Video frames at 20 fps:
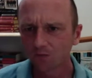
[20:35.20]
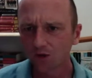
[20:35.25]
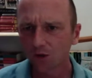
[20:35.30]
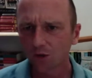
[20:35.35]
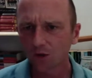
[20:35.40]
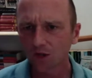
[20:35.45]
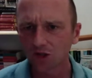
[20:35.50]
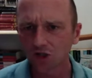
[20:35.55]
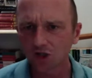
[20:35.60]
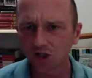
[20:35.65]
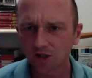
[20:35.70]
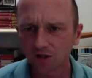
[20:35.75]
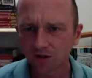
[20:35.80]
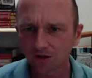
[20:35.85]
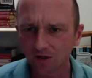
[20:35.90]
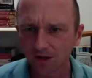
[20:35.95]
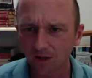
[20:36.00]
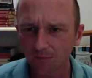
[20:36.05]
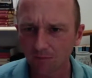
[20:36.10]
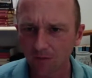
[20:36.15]

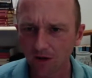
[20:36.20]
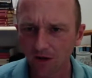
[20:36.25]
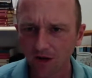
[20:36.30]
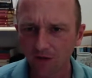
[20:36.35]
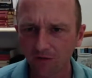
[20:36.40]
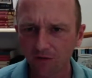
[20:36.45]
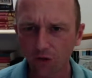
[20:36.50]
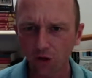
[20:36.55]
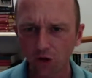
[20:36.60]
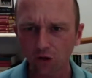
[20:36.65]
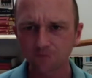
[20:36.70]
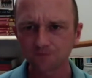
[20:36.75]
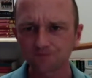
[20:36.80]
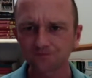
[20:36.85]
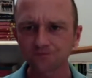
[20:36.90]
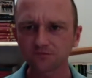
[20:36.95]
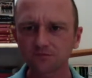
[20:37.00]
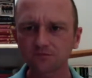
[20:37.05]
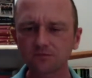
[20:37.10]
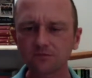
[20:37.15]
Question number 4.
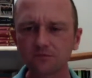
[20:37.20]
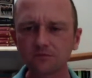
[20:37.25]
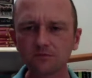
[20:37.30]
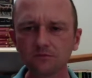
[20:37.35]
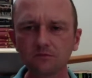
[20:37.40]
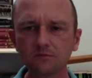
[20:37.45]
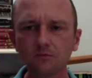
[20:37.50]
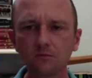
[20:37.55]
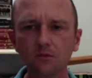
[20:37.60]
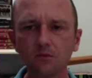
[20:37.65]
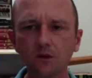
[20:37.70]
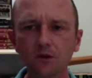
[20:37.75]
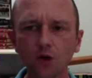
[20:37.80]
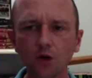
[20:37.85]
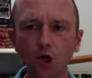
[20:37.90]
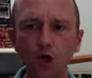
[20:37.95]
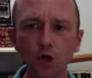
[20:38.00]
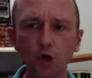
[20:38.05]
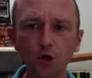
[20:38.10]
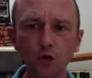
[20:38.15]

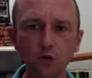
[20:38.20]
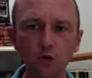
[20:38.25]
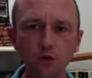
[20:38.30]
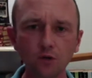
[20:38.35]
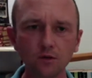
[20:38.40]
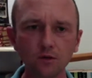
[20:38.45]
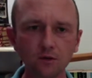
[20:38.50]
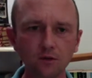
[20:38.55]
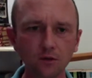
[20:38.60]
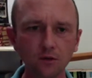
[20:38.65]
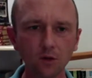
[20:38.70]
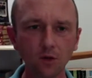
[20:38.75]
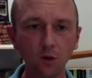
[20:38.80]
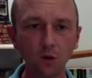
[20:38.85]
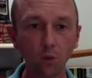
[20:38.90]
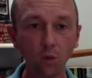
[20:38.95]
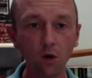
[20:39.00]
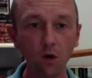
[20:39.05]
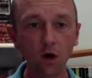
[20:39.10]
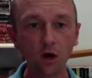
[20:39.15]
Who
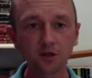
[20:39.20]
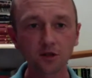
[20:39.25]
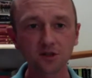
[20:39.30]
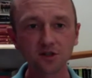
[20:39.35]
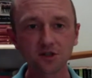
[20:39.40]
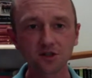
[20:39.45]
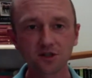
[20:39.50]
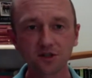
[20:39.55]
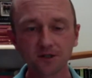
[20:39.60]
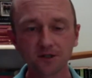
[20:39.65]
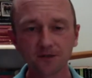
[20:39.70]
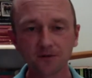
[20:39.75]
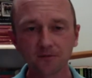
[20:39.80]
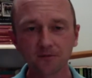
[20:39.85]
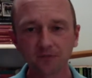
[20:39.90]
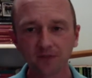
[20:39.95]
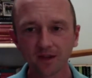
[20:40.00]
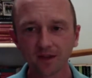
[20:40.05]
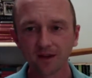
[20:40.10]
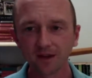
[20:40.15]
or what
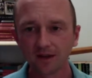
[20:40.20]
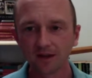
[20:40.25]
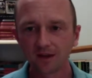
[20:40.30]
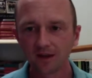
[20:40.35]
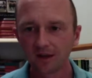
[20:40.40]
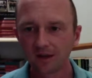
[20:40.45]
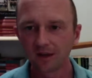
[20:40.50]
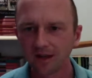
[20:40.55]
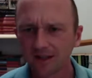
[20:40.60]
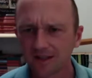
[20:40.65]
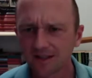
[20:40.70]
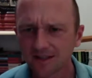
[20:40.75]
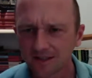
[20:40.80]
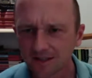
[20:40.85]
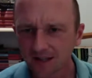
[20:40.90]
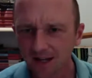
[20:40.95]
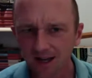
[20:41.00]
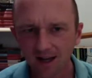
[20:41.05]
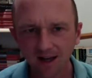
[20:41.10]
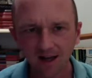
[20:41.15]

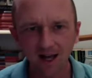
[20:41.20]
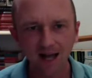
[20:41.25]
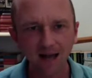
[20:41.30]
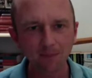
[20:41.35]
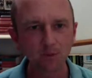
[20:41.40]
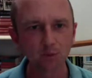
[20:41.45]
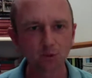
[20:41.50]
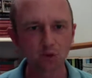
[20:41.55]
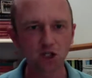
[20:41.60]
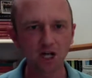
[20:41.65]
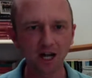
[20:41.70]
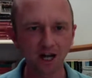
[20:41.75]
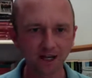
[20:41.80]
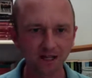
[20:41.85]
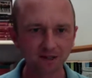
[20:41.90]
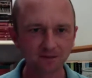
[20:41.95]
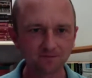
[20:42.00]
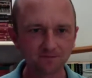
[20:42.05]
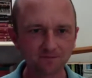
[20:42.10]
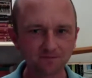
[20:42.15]
is
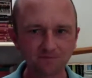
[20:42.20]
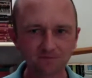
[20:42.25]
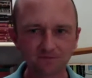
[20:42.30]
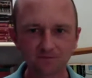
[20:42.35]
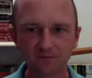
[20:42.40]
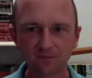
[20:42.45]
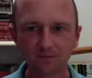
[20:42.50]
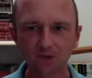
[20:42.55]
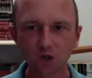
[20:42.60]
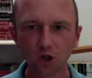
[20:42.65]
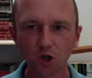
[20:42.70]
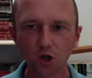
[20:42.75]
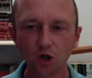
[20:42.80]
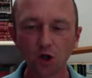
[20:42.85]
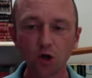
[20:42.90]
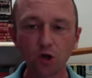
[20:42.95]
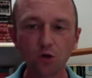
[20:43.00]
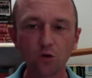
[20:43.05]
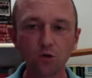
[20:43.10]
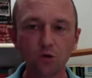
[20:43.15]
Applejack?
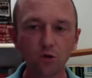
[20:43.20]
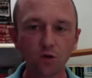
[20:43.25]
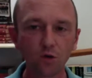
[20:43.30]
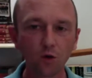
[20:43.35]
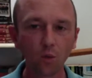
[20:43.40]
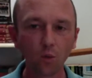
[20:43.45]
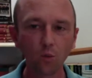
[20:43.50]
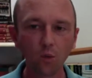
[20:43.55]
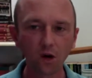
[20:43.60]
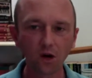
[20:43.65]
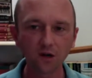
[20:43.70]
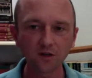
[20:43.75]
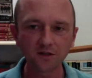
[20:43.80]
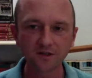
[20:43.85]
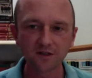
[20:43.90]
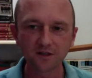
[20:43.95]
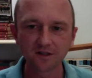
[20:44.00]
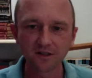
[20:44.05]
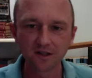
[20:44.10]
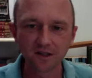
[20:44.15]
Who or what
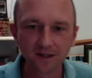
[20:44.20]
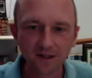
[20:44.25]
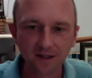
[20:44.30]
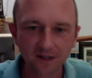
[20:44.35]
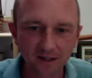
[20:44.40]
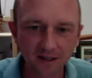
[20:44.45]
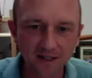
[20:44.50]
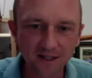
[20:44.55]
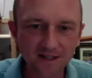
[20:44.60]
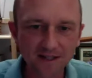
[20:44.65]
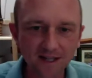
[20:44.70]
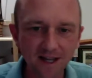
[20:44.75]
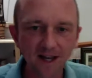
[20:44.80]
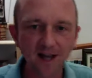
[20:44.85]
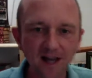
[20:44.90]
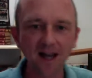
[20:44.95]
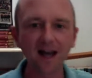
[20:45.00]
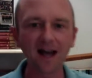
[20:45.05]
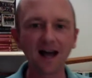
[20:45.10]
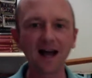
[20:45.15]
is
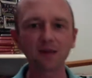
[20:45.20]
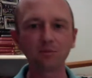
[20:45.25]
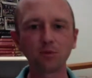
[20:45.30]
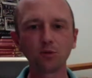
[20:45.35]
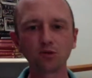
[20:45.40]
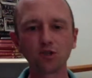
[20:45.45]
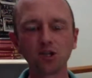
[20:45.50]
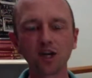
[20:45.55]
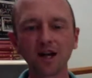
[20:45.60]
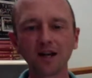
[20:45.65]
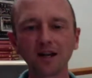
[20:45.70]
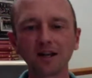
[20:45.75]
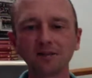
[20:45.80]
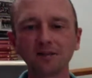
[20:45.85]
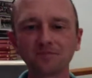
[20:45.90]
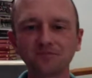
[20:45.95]
Applejack?